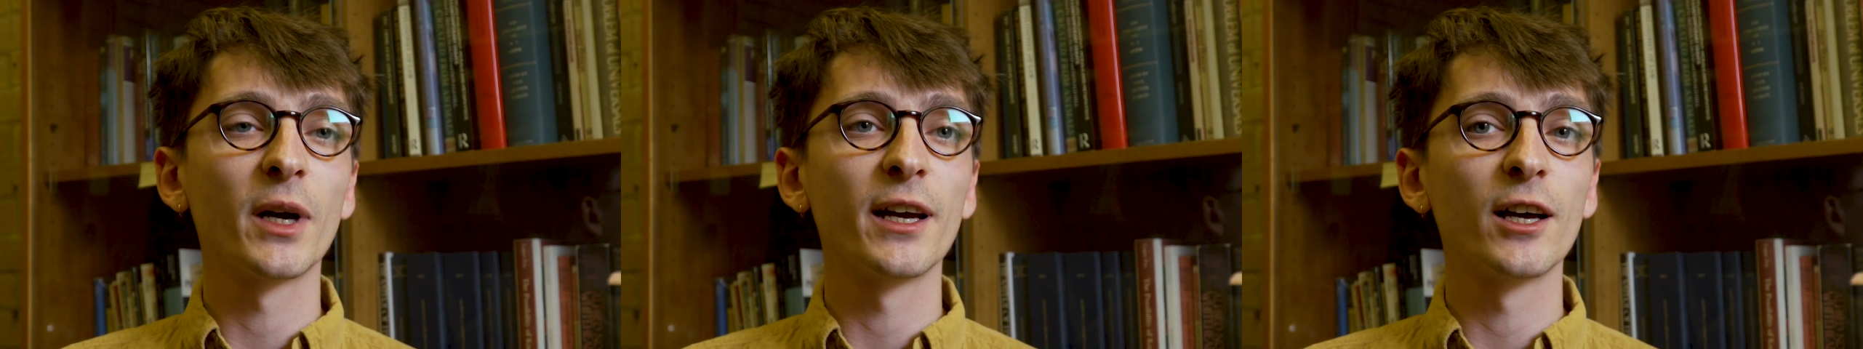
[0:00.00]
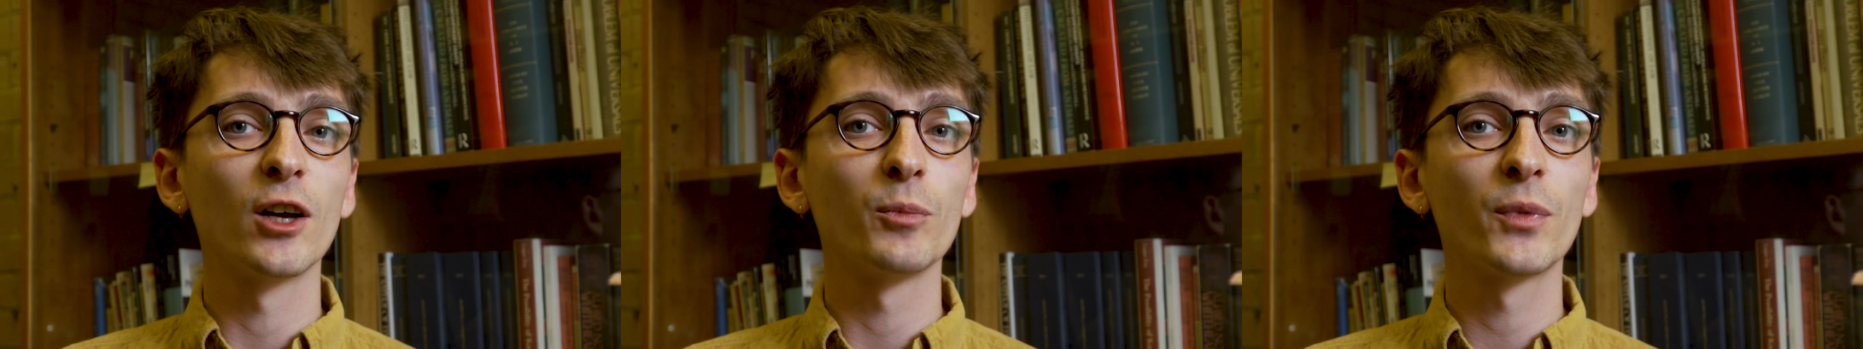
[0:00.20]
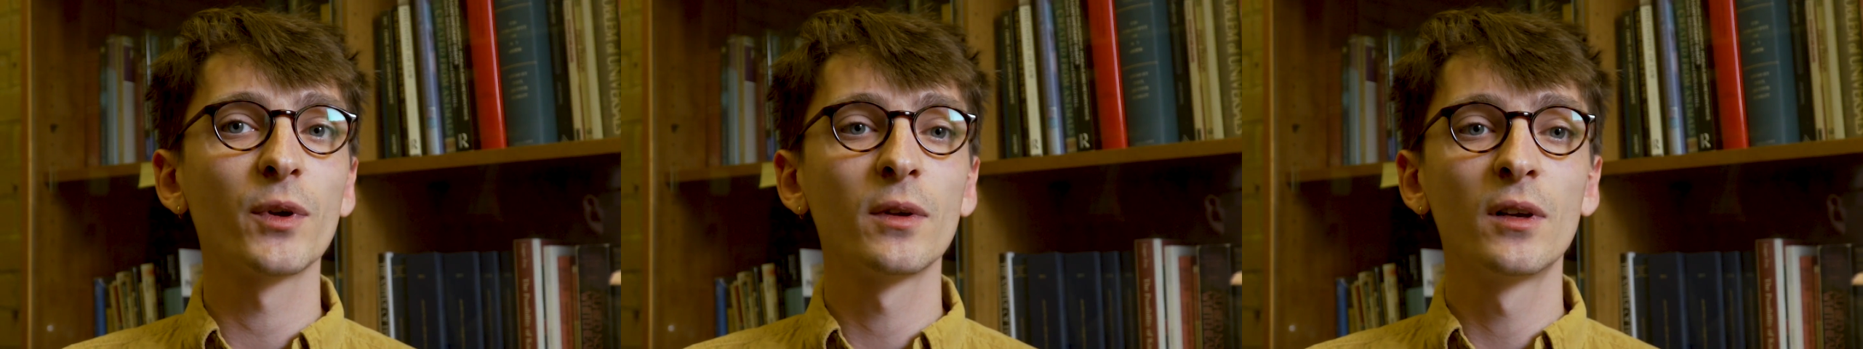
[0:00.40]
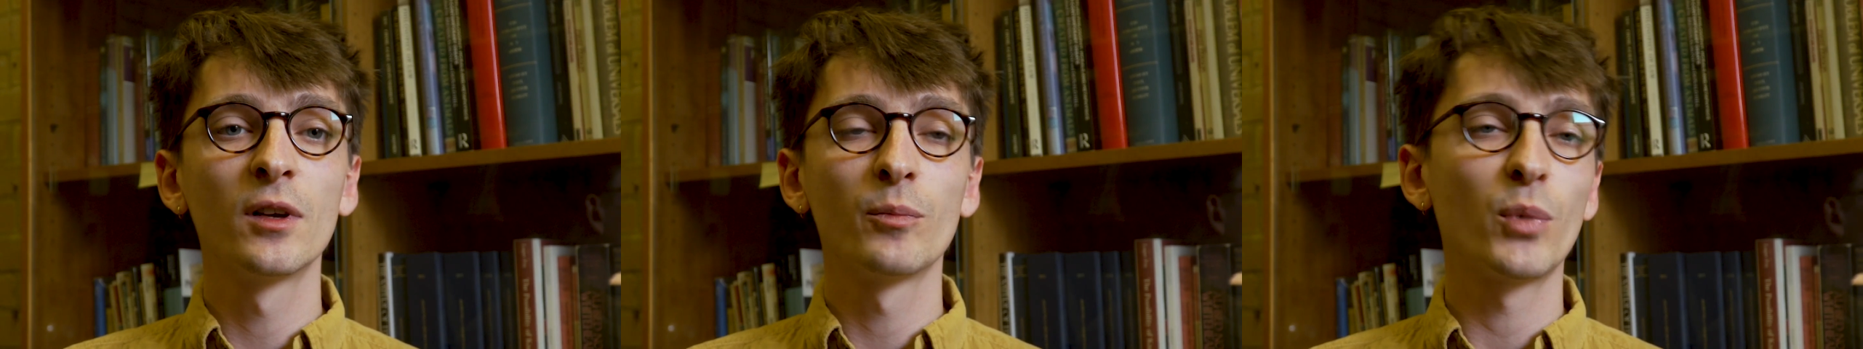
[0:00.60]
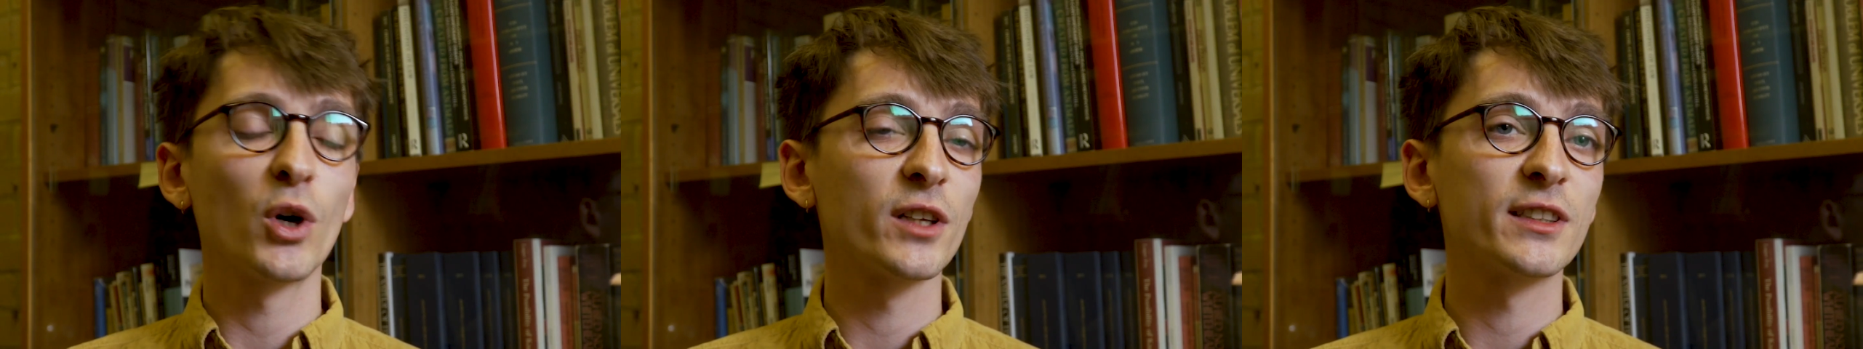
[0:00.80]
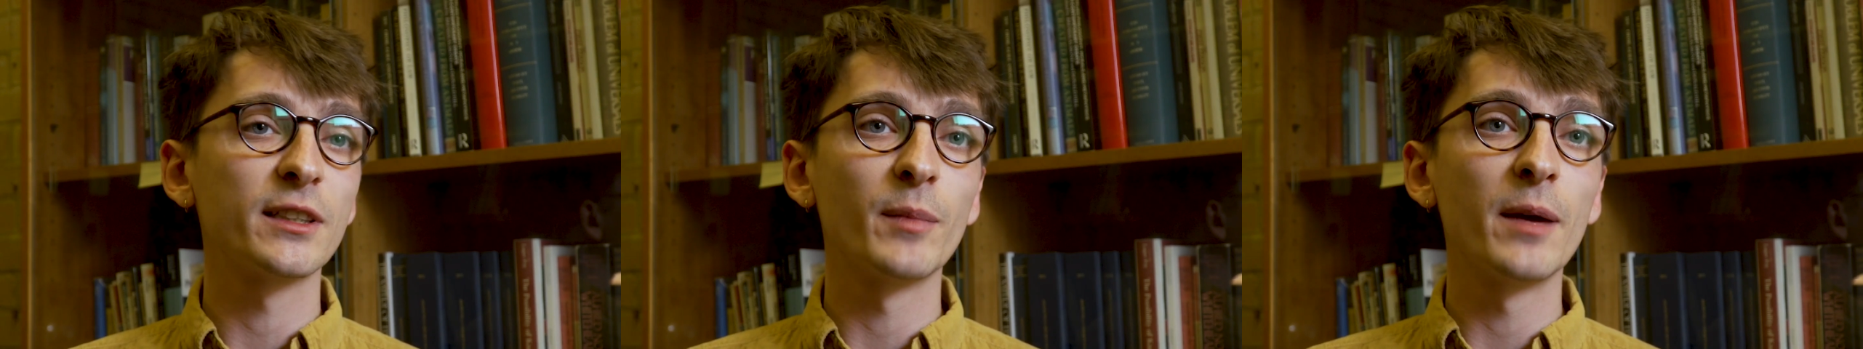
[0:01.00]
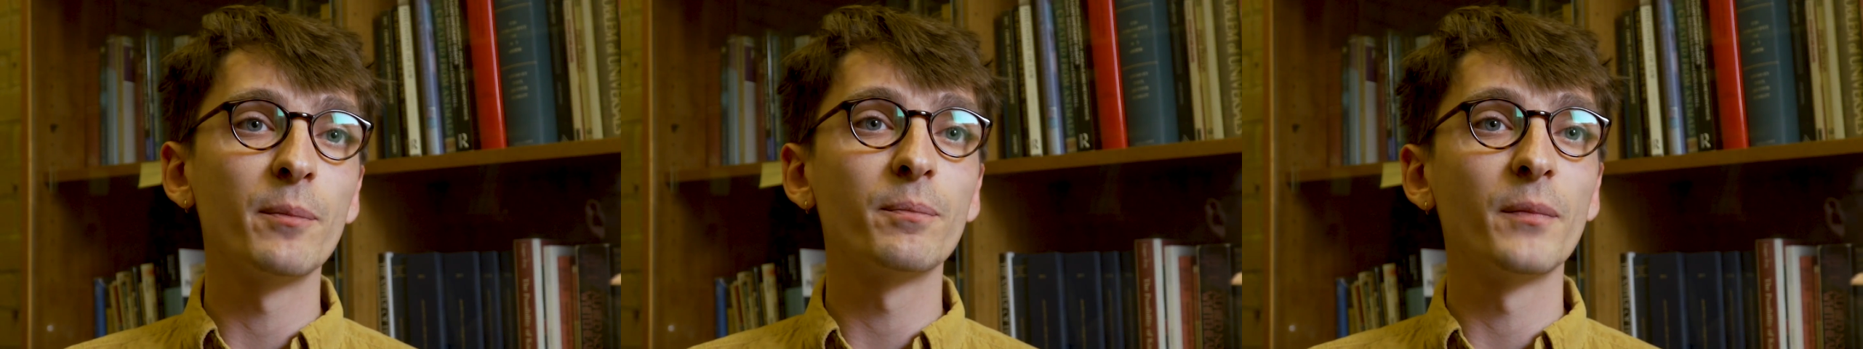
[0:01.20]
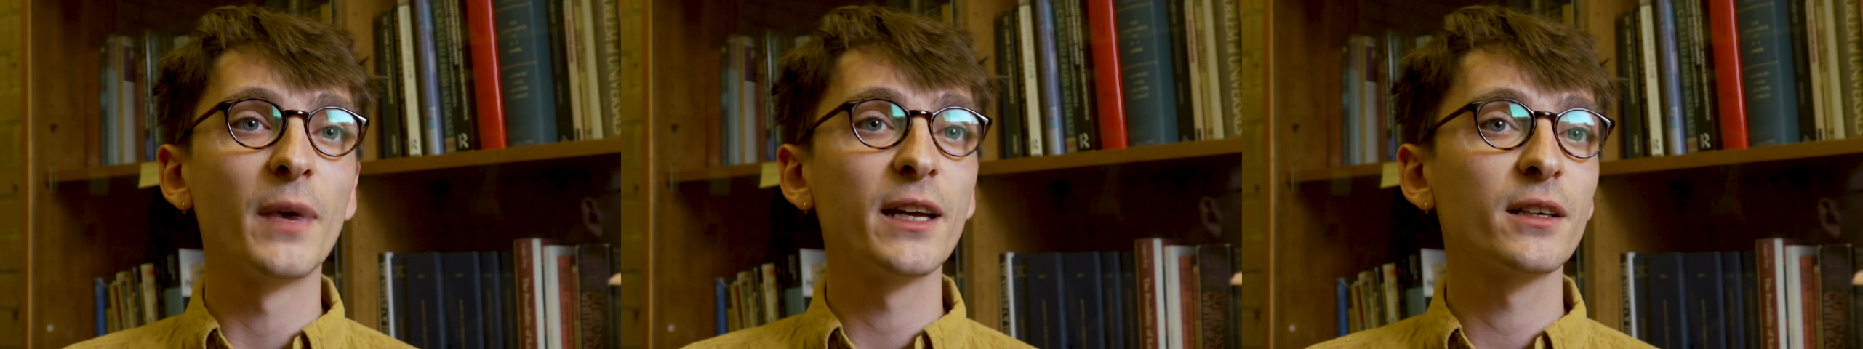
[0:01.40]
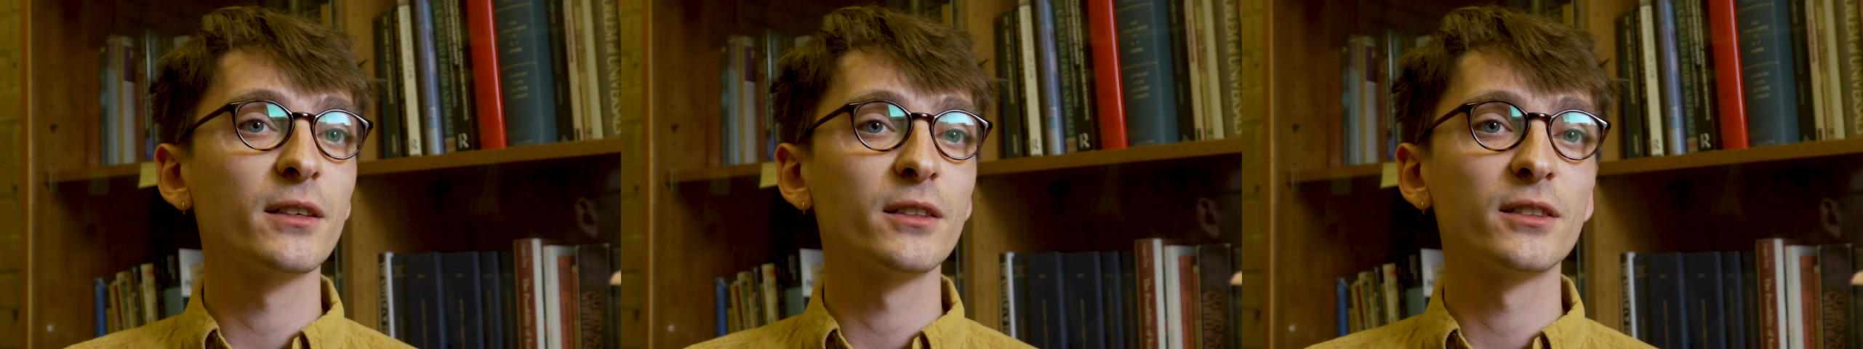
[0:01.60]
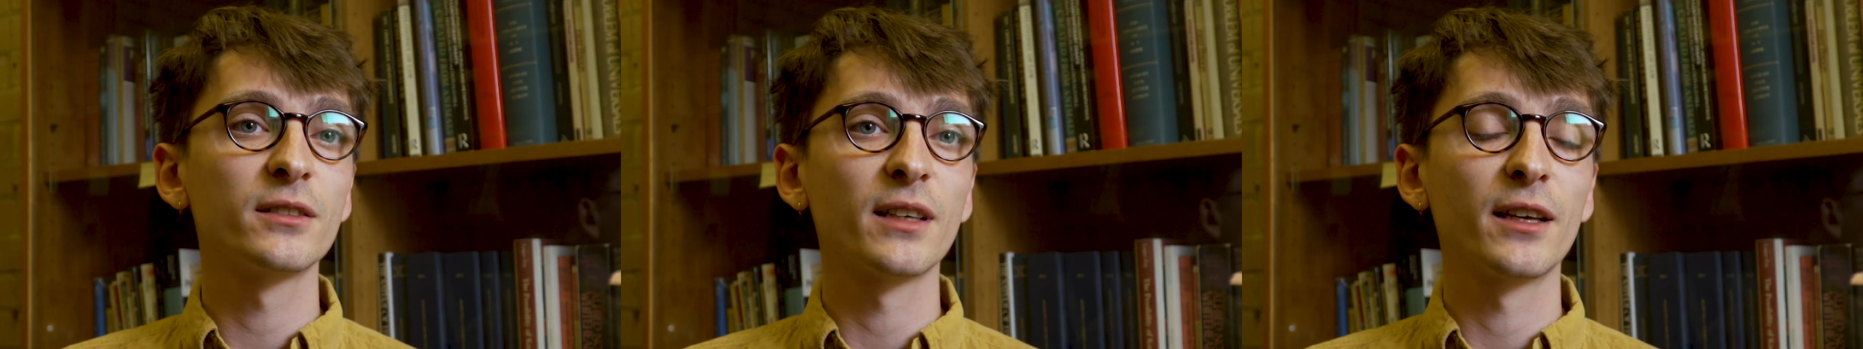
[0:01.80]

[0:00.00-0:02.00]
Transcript: might help policymakers